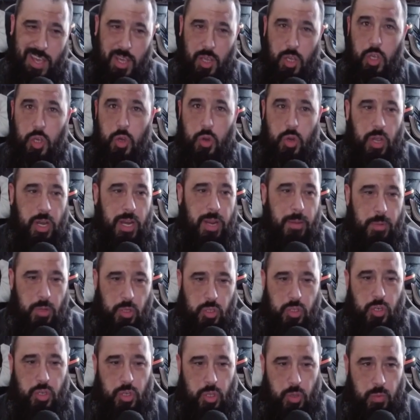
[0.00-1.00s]
you can able
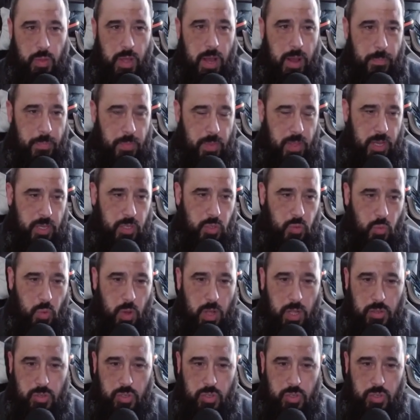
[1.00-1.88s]
to do that as well.